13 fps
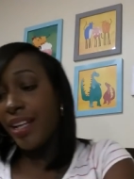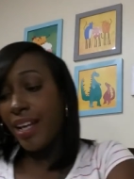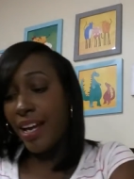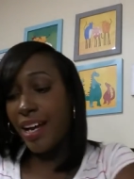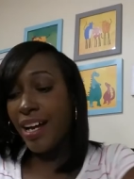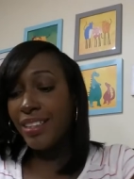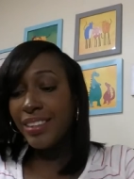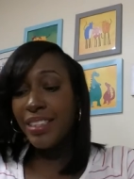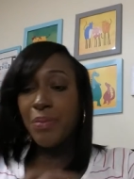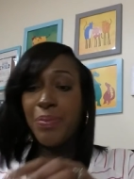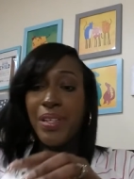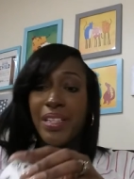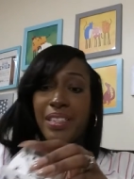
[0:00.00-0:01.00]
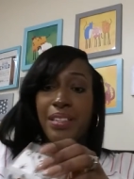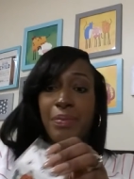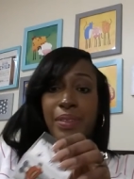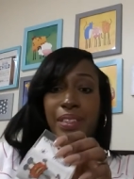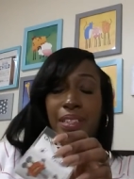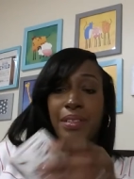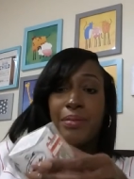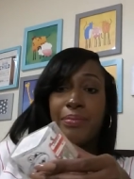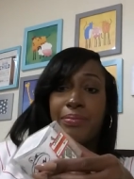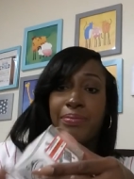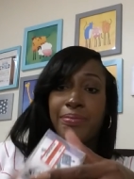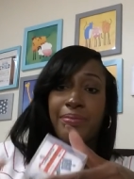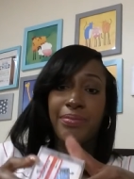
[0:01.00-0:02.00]
I also picked up
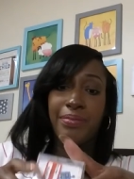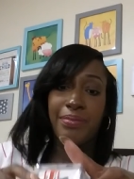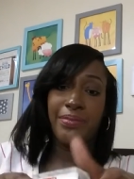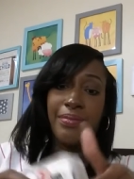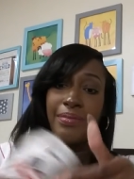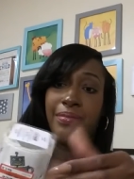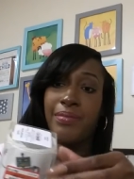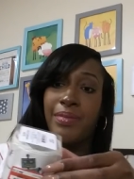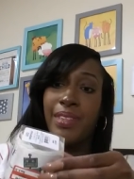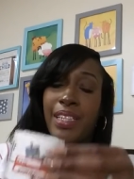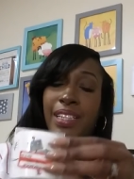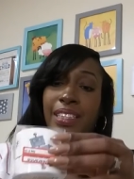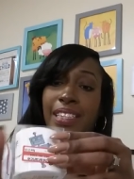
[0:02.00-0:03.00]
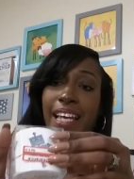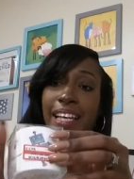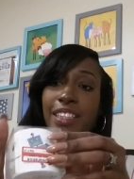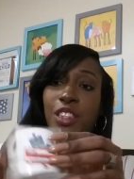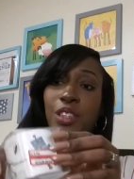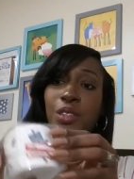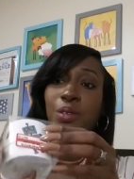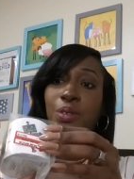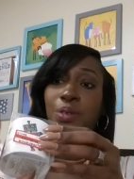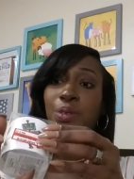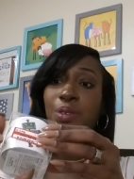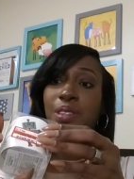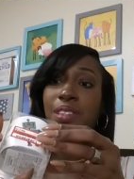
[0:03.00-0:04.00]
some
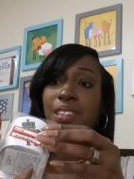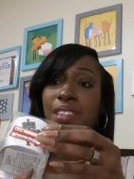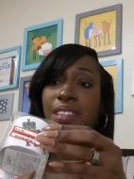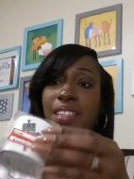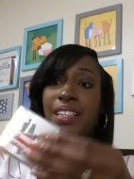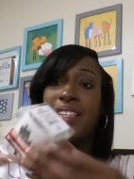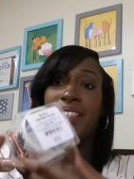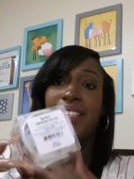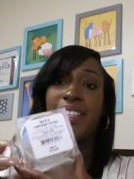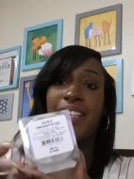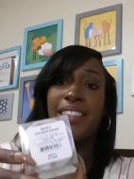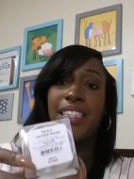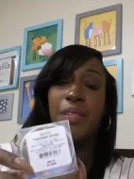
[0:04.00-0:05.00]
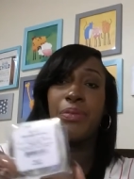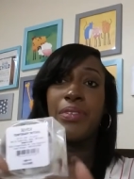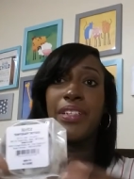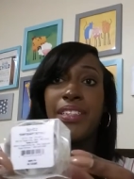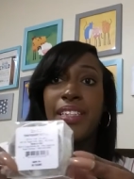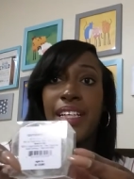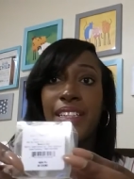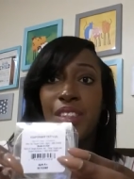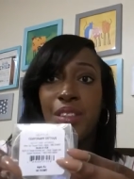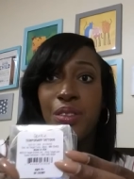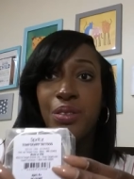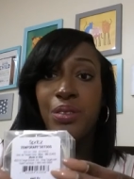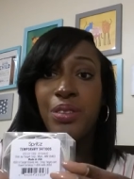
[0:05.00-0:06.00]
tattoos they're like temporary
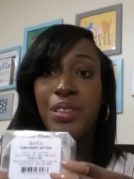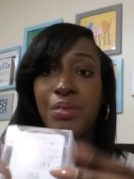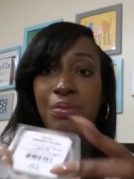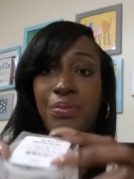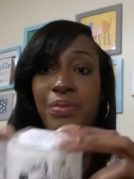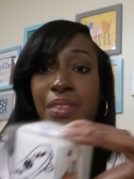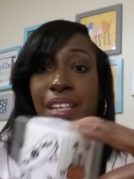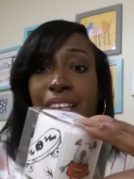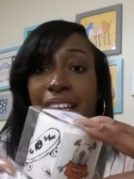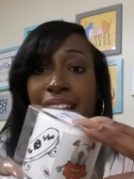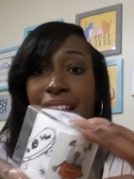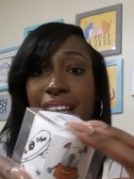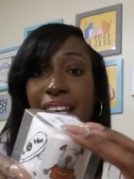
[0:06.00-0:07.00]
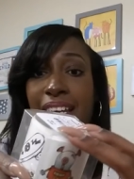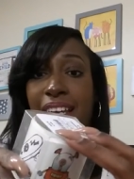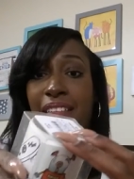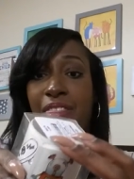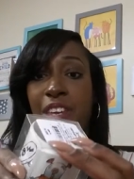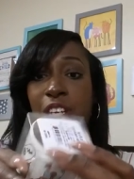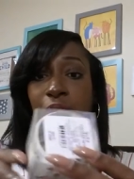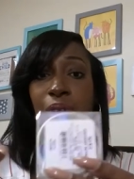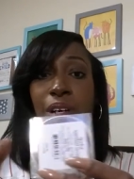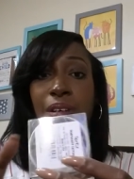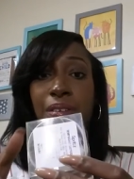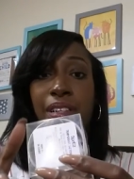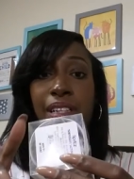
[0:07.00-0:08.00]
tattoos. And these were
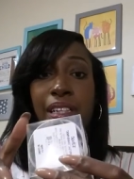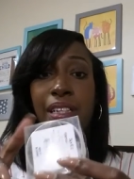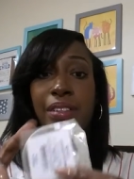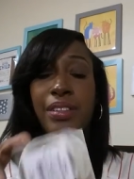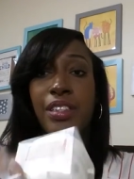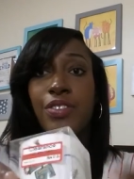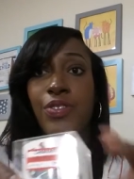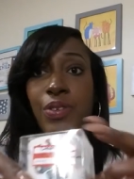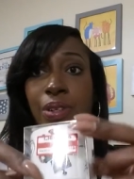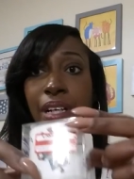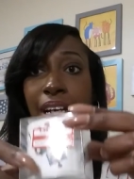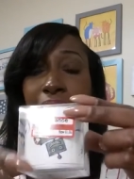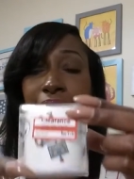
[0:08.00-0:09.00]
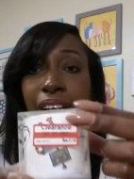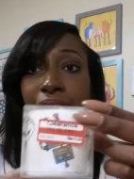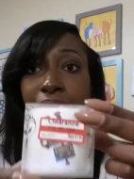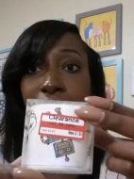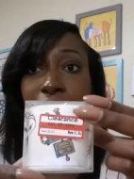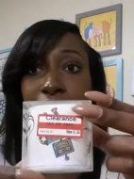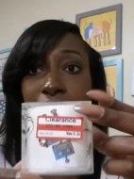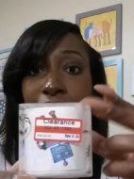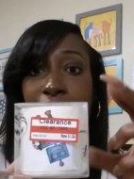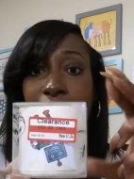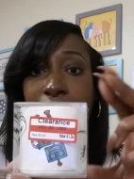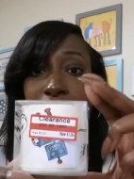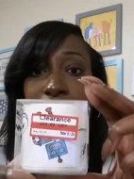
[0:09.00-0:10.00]
on clearance for a
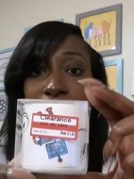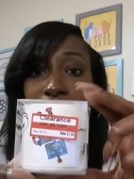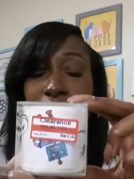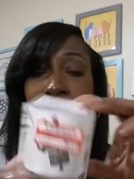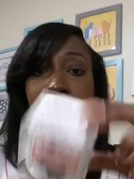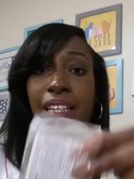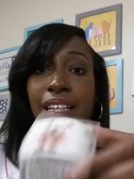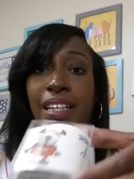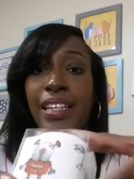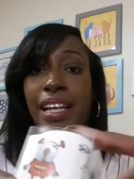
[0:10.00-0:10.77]
dollar. I